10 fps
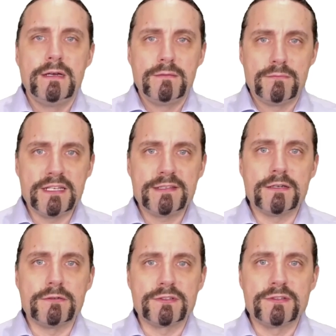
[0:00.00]
Please
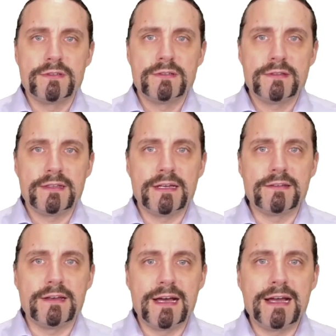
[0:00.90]
note
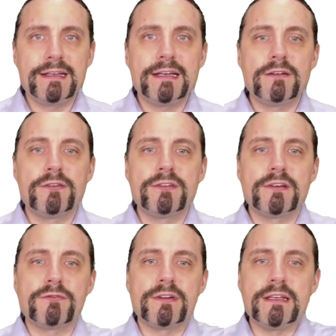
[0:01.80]
that I cannot
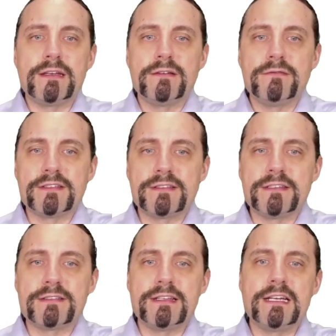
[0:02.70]
agree with
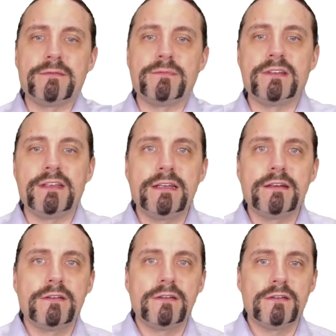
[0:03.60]
this statement
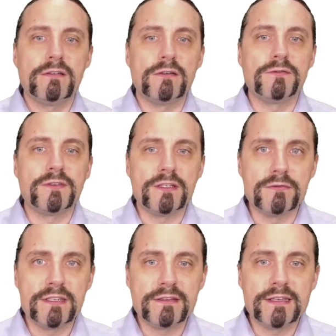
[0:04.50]
here of the
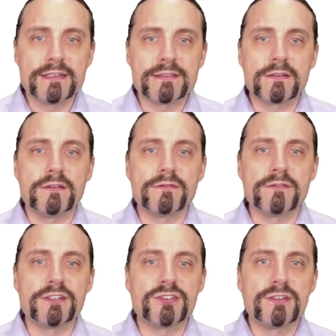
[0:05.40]
unit test
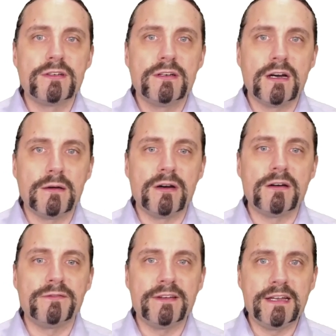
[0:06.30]
coverage
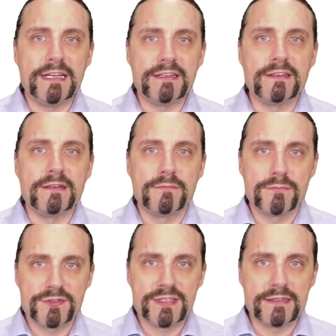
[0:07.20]
above
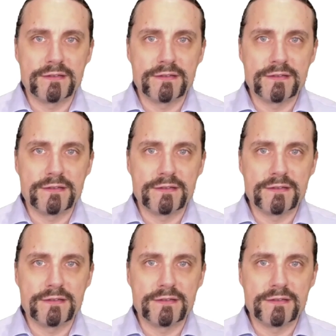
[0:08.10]
80%.